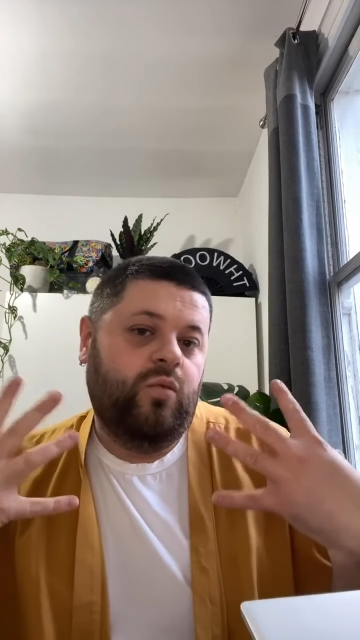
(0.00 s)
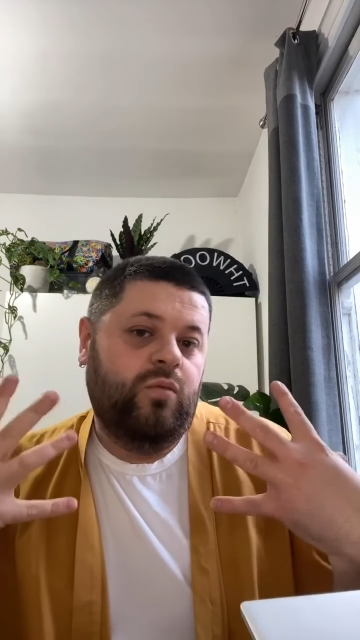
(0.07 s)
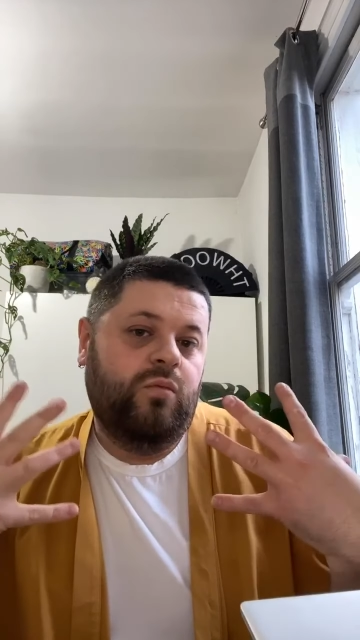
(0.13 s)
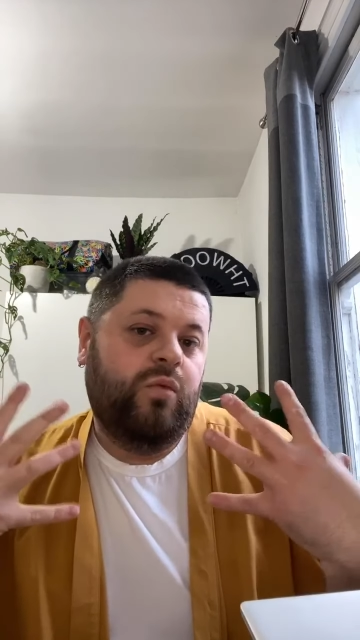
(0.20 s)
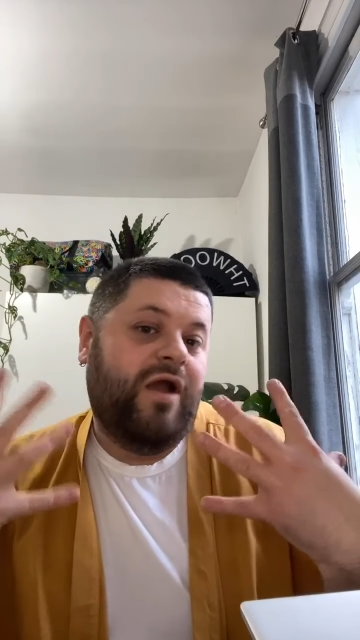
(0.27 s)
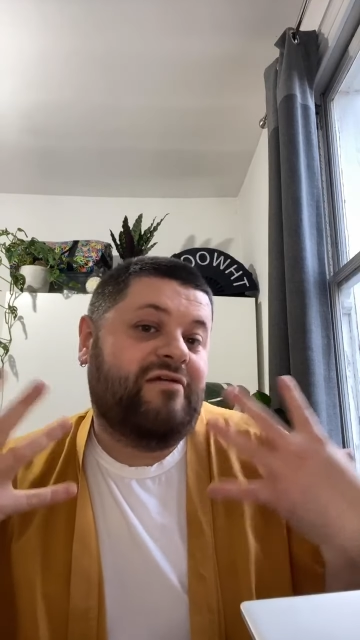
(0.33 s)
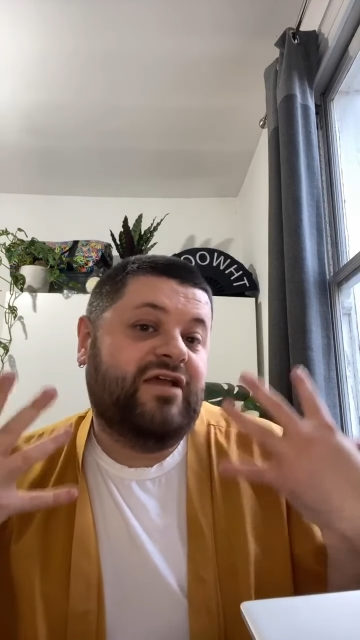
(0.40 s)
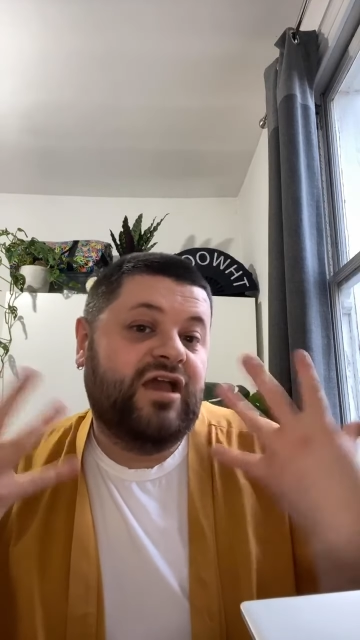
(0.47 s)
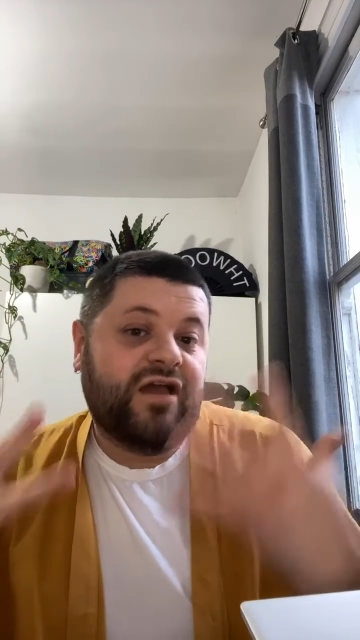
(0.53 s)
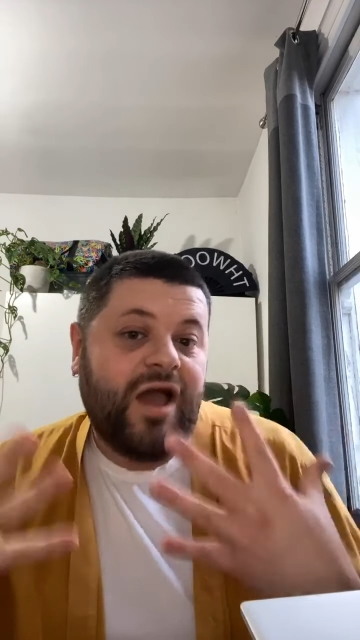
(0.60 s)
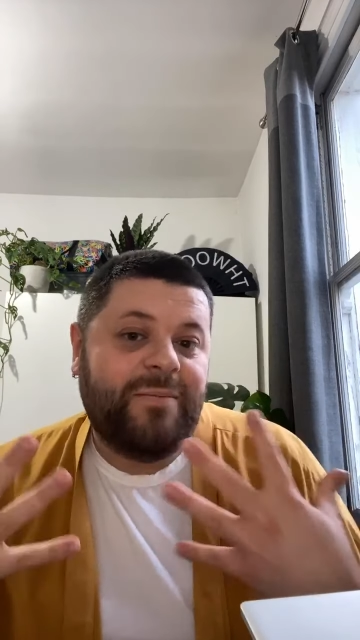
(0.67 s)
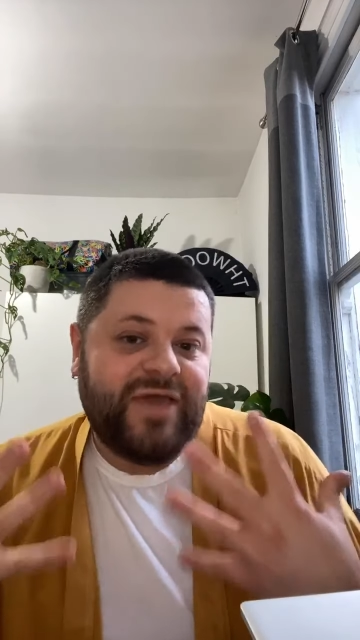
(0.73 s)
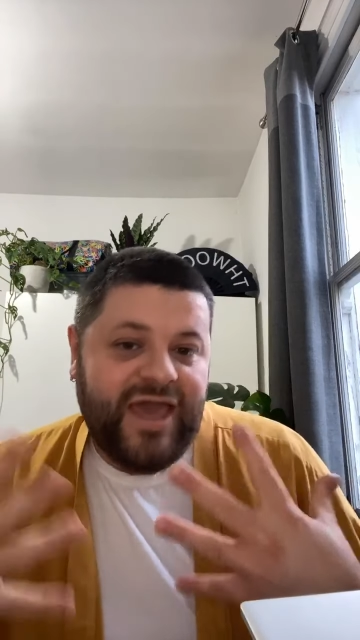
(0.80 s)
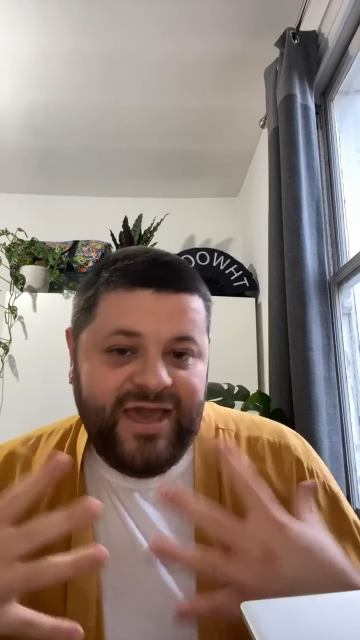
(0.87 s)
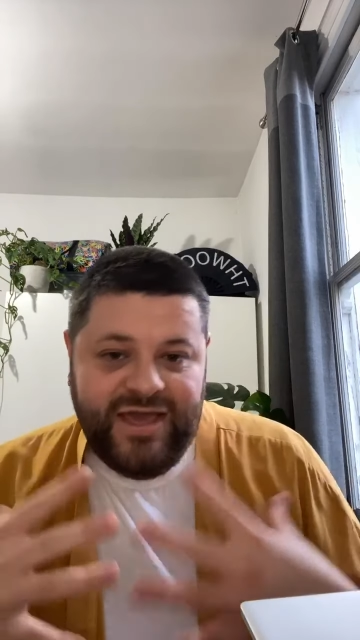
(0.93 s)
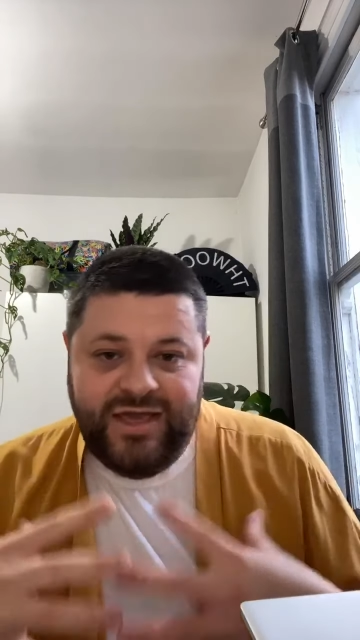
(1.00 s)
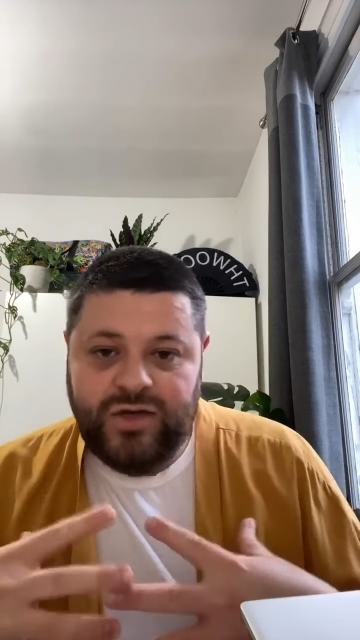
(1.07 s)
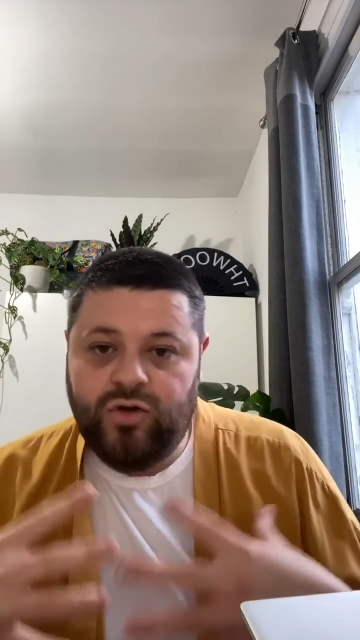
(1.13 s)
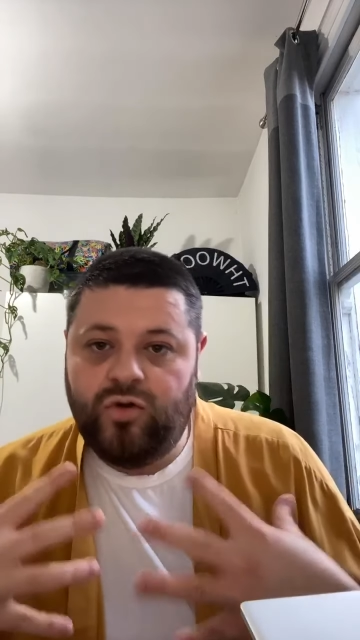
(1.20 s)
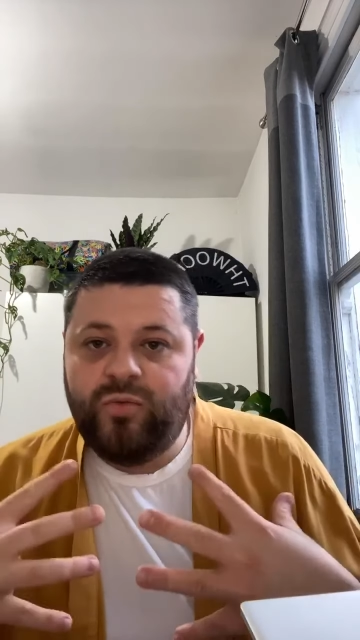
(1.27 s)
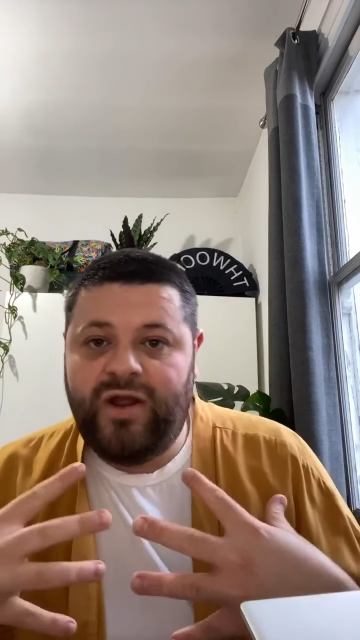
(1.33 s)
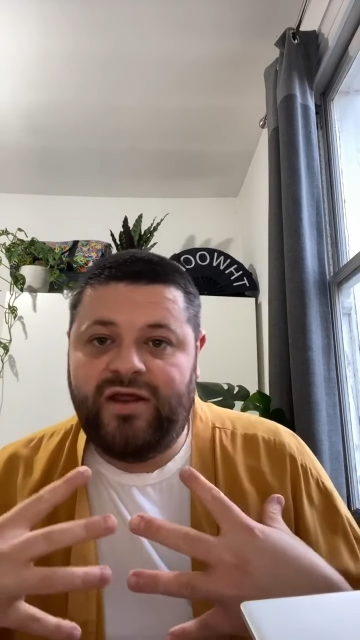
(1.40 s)
wearing a cupcake
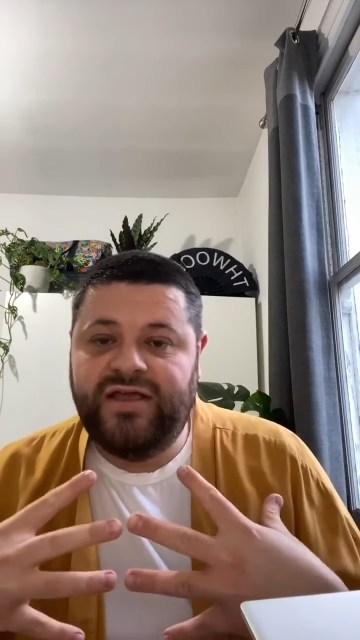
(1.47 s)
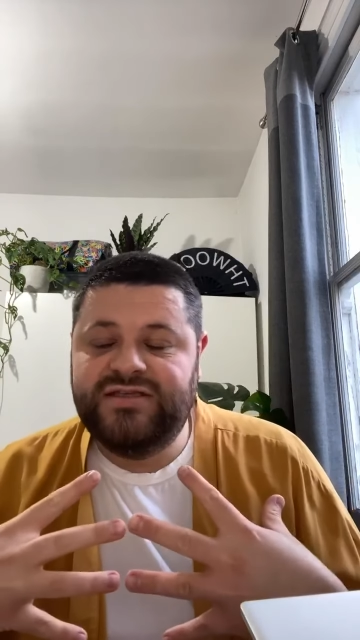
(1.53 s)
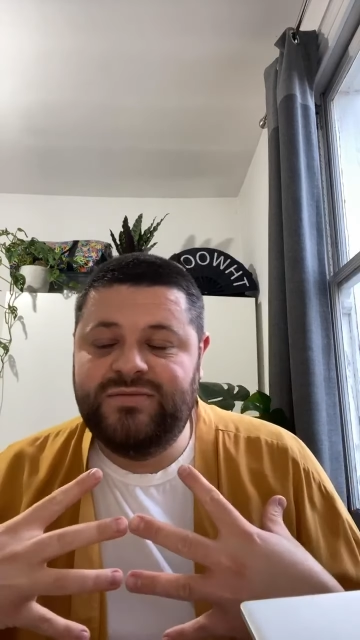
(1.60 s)
or wearing